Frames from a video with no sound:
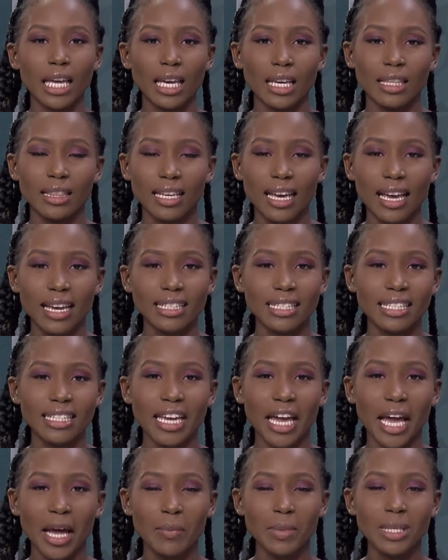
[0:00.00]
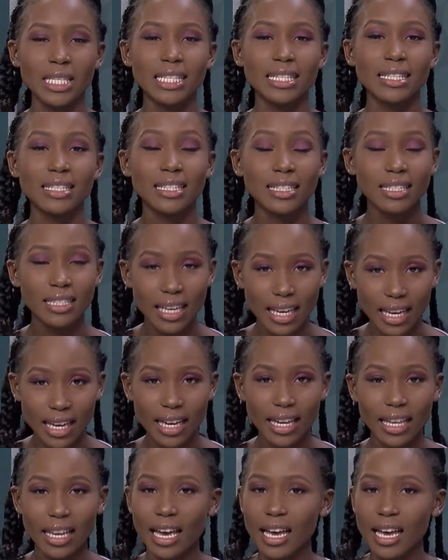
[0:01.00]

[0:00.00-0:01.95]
in the entertainment scene,